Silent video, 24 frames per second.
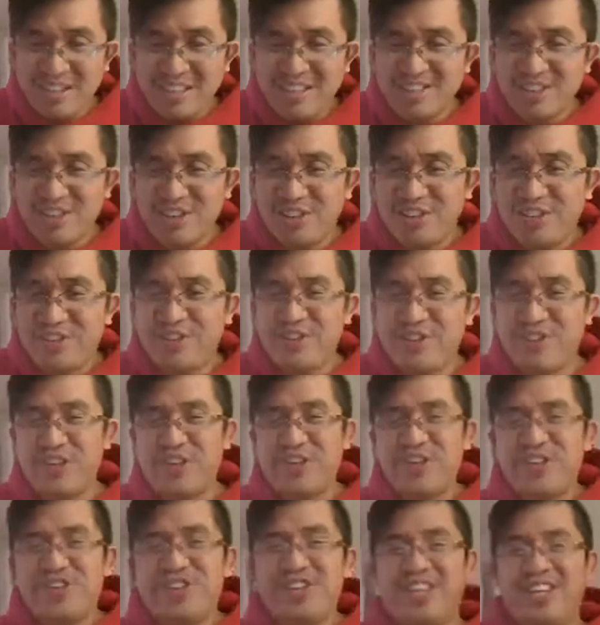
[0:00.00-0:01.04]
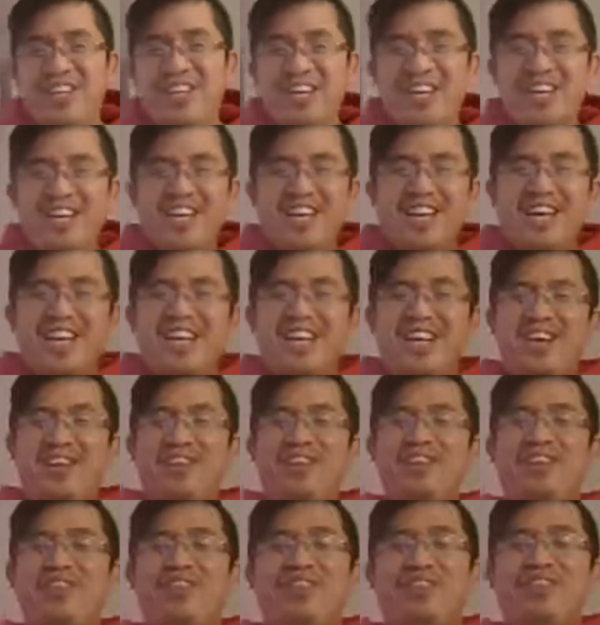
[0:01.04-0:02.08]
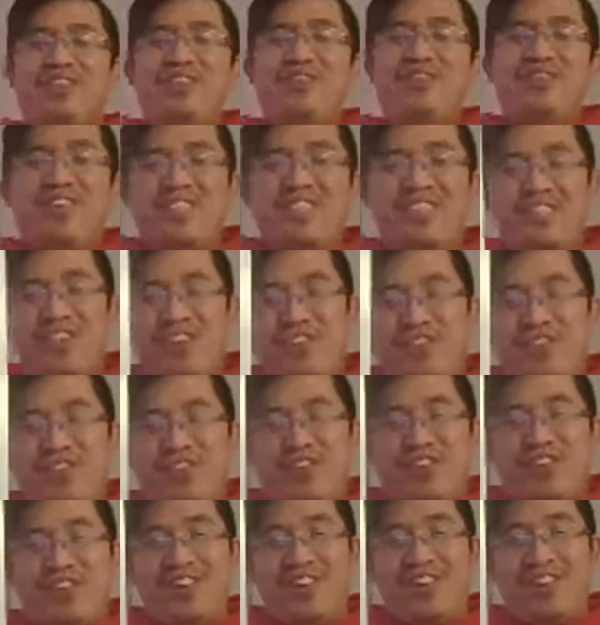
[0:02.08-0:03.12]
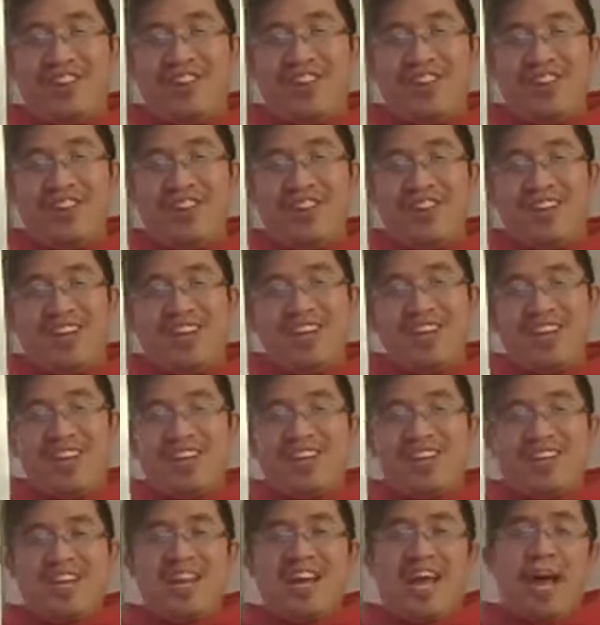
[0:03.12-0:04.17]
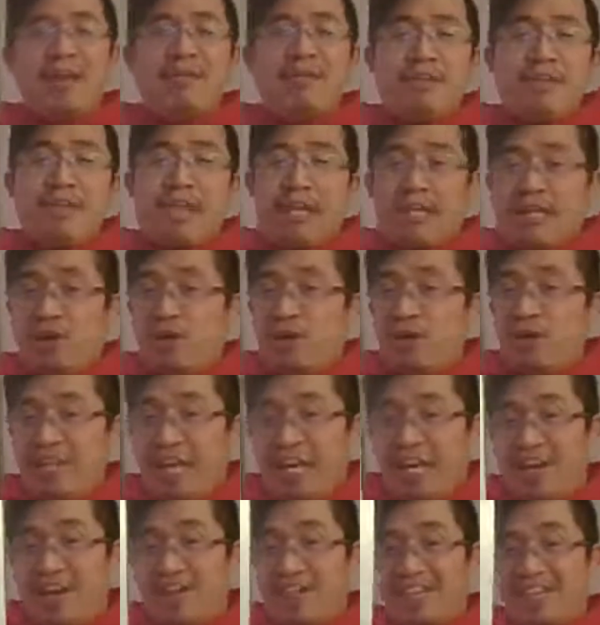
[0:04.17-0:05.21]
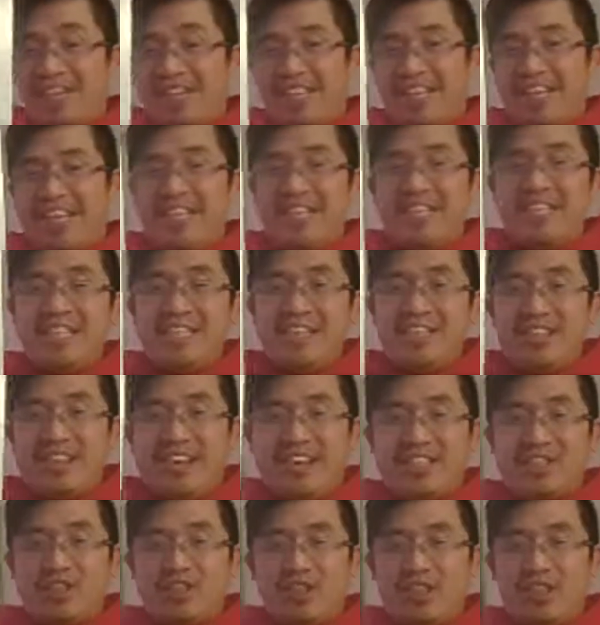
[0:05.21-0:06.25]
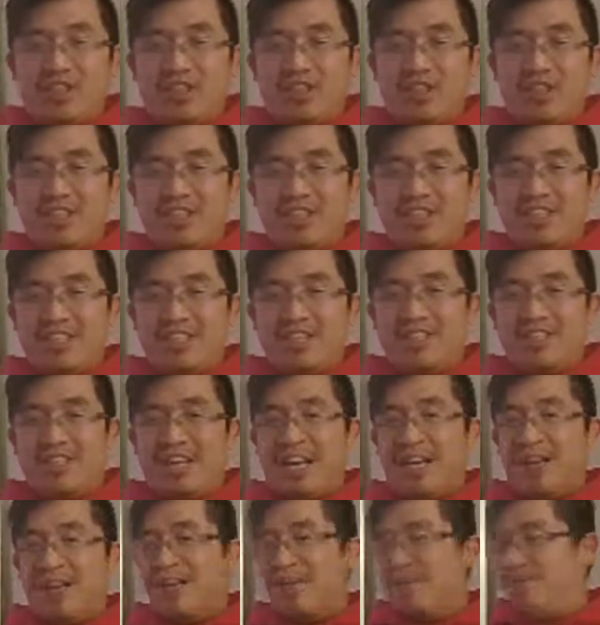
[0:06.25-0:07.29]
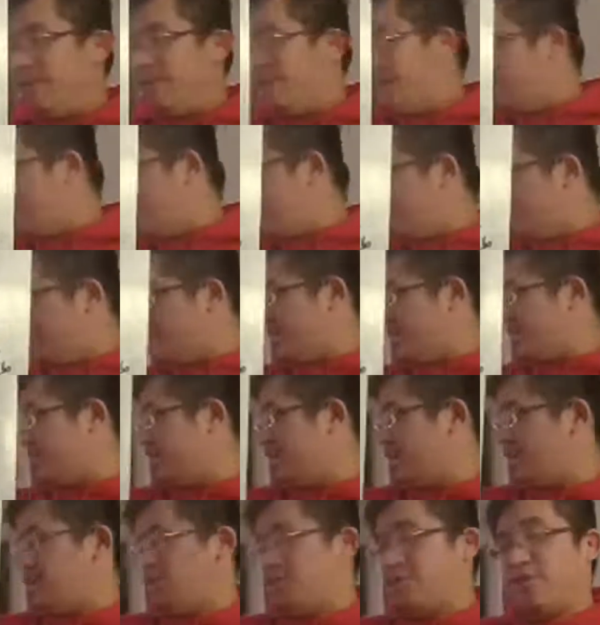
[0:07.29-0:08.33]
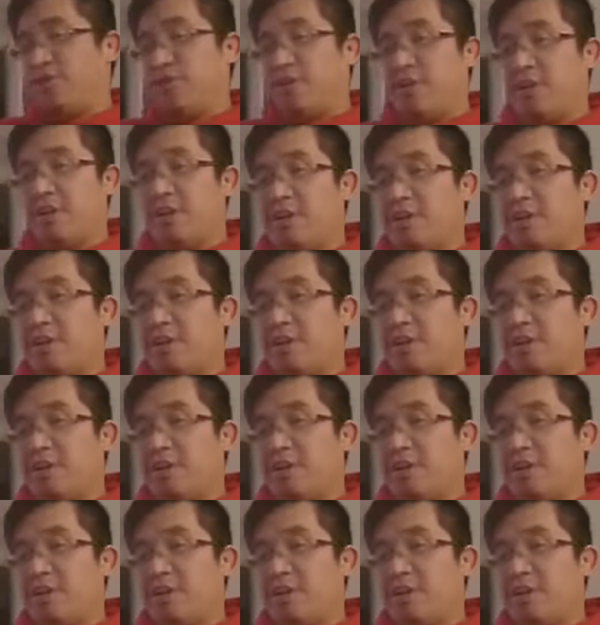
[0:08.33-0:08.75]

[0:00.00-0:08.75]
Mr. Food? What do you mean we miss our food? I mean, like going out and like eating at nice restaurants? Because I can make some good old food here at